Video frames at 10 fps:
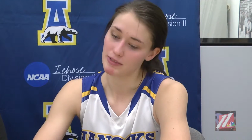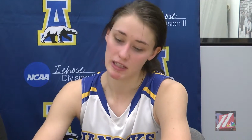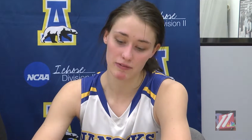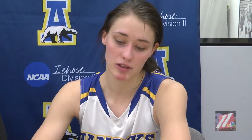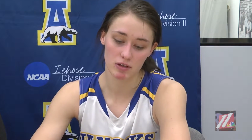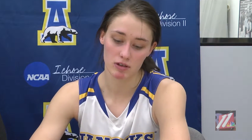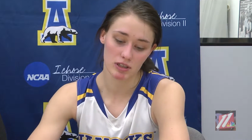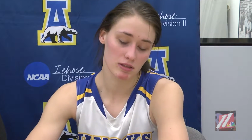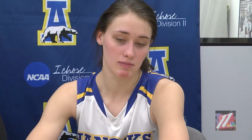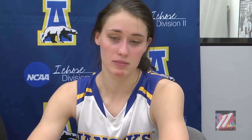even though
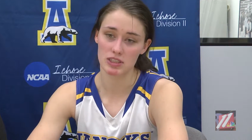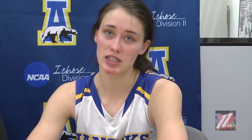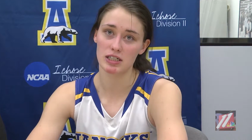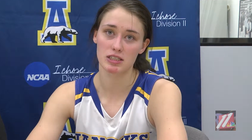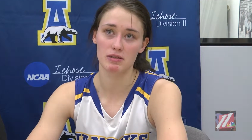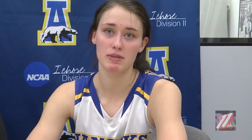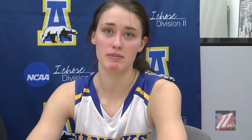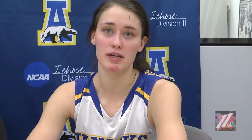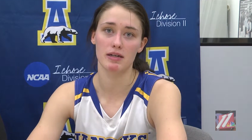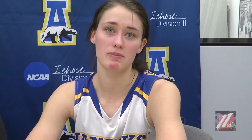mistakes can
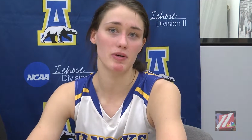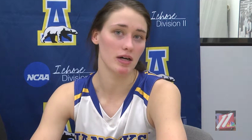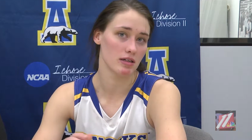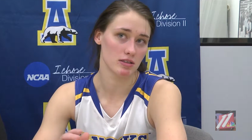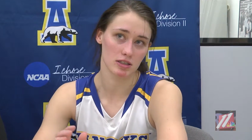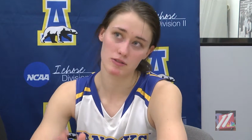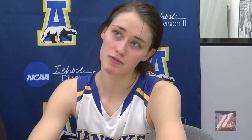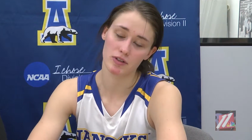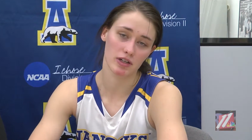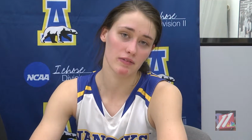be made, but just
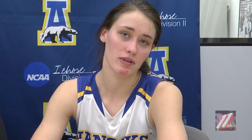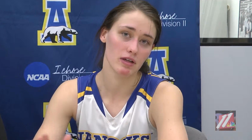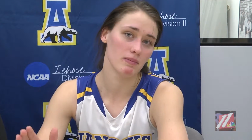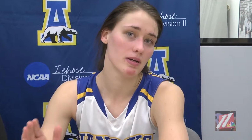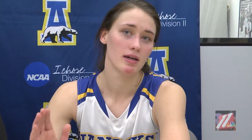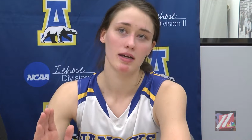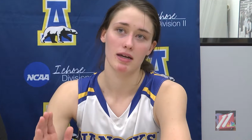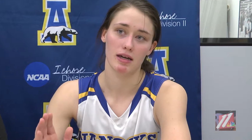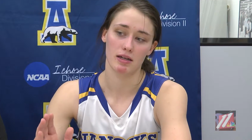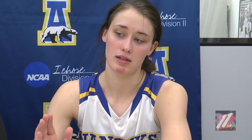forgiving them
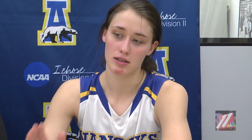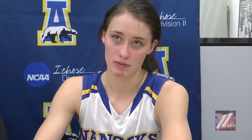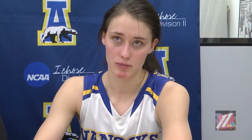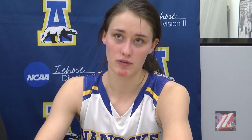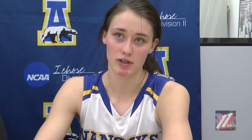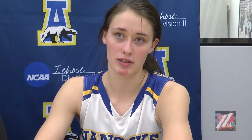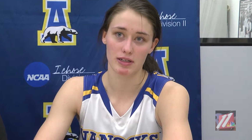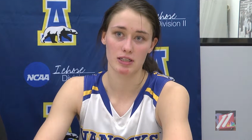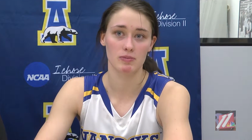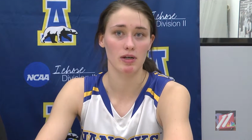and moving on to
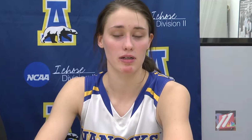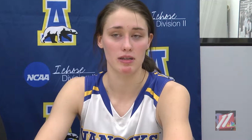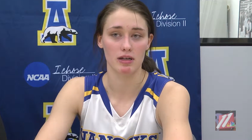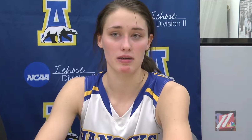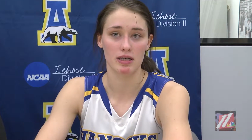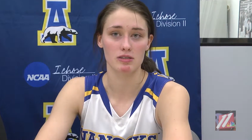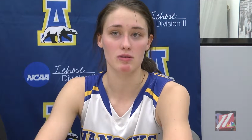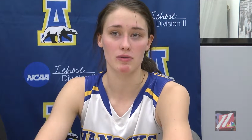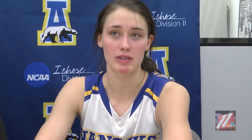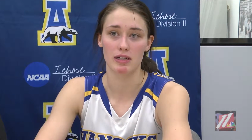the next ball, and I thought that's
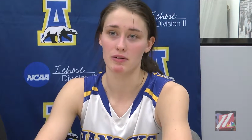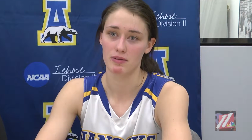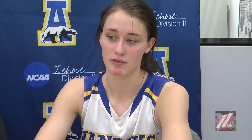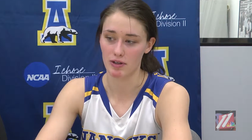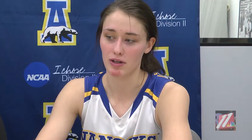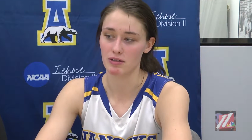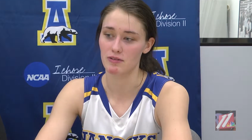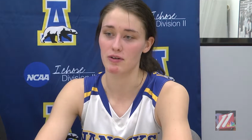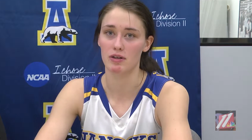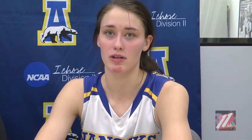what we did,
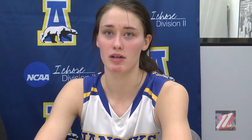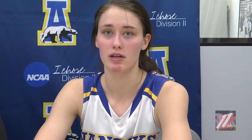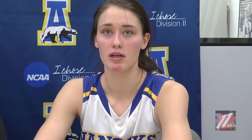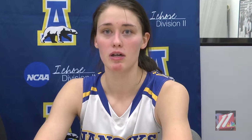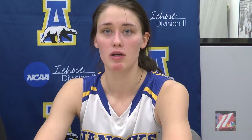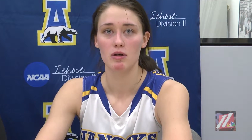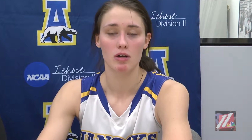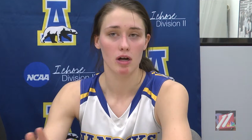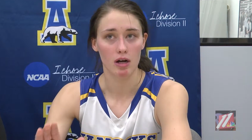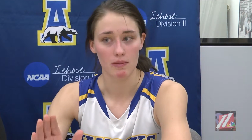regardless of all the
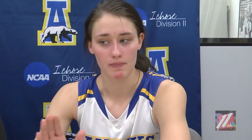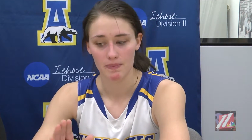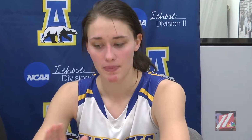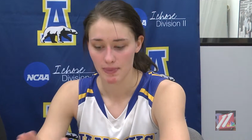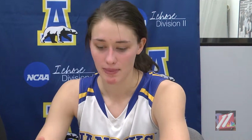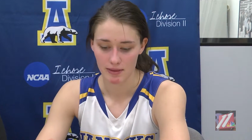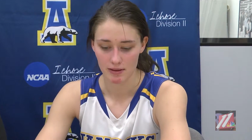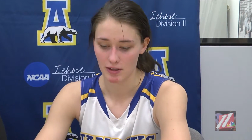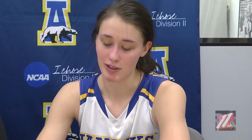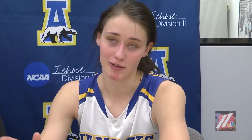
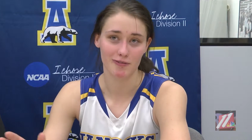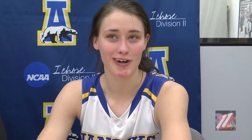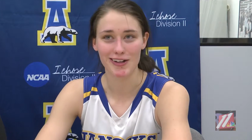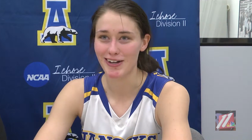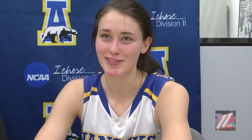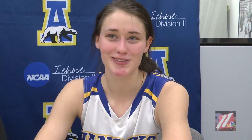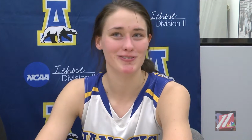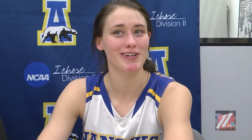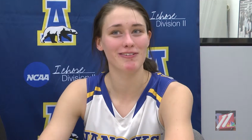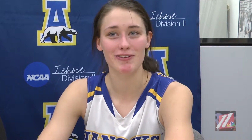foul outs
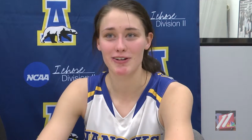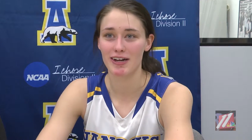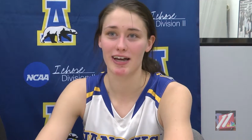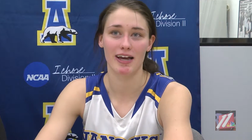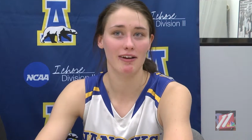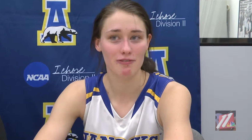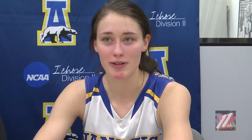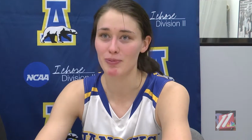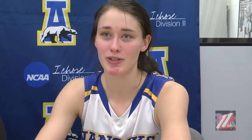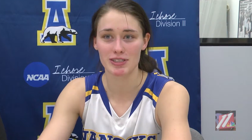or whatever.
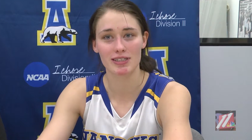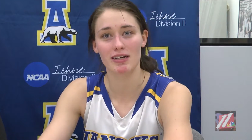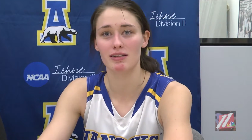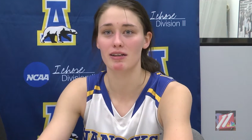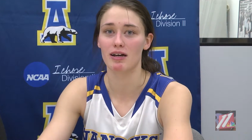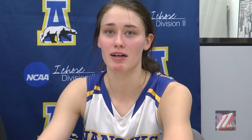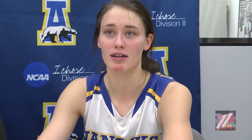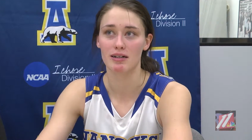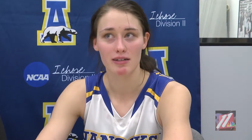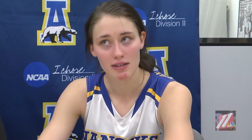Every person down the
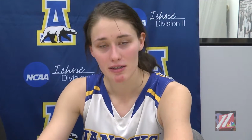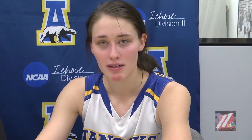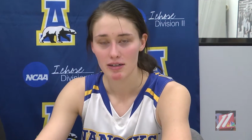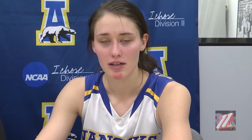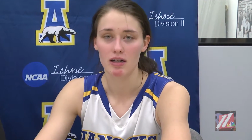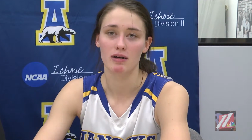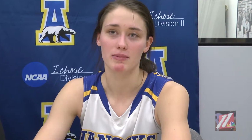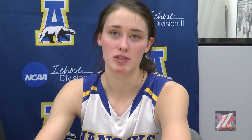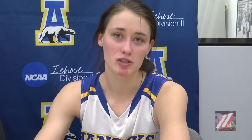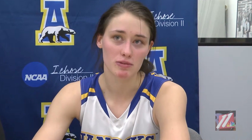line
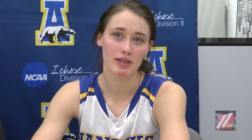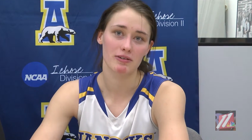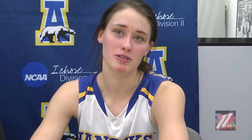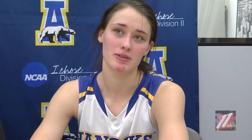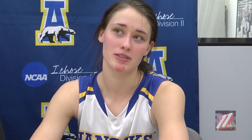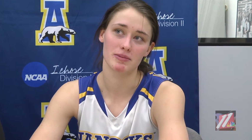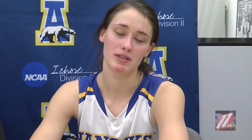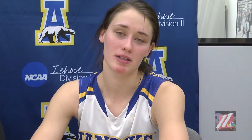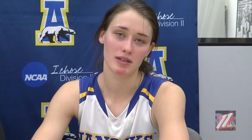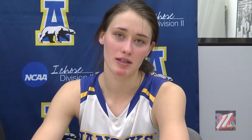assumed that
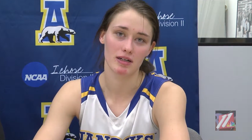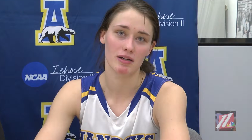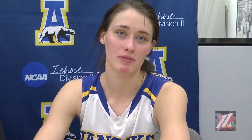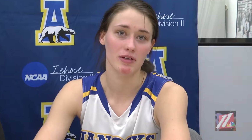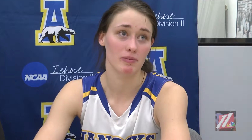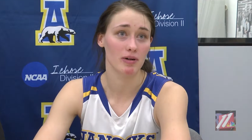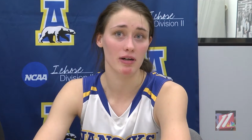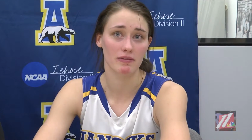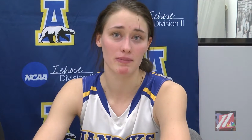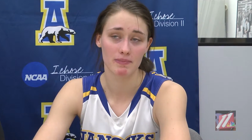responsibility, and I'm really
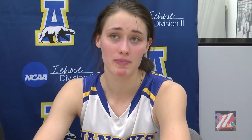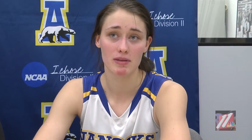proud of them.